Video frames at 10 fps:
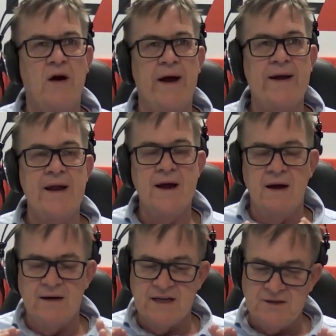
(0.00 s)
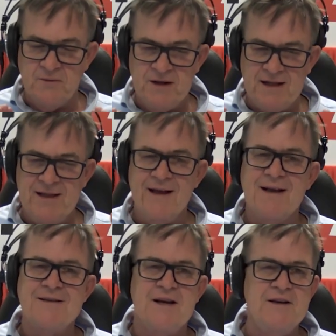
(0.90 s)
right. Now, I just want to clear,
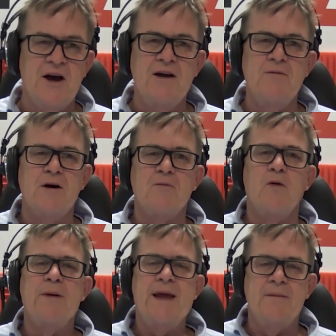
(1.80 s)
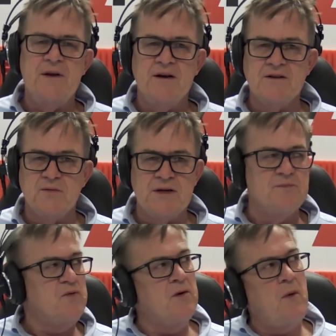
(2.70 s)
because I know what will be happening on
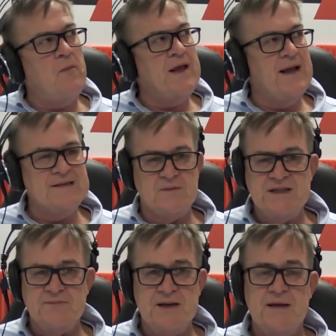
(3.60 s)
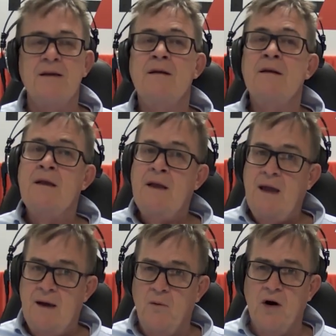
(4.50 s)
Twitter probably as we speak.
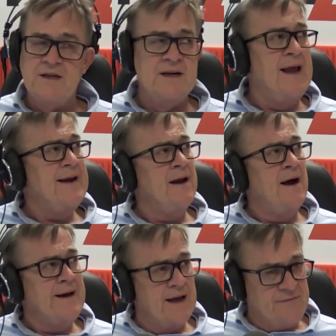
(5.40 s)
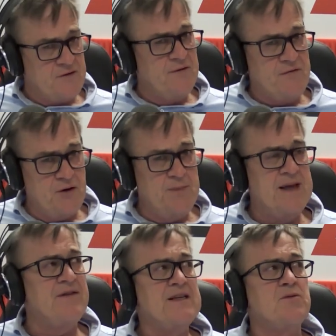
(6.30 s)
It wasn't at night after a few
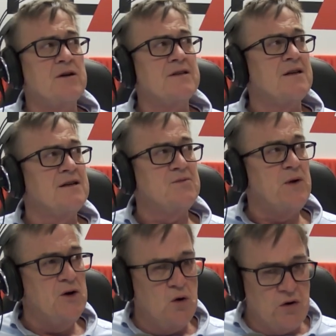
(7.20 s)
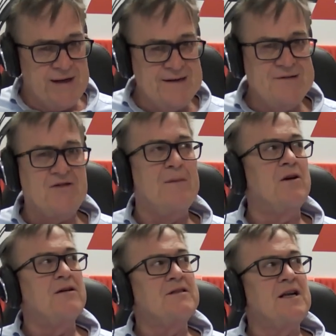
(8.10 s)
bevies, was it? Because we all get in
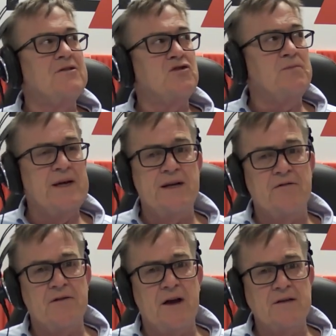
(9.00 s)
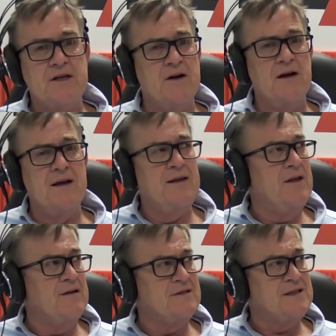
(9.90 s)
trouble on social media in those in
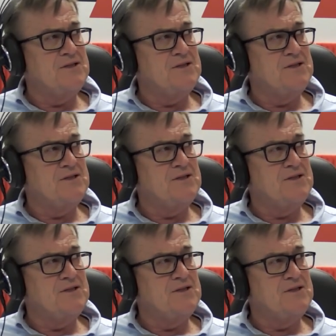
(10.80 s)
those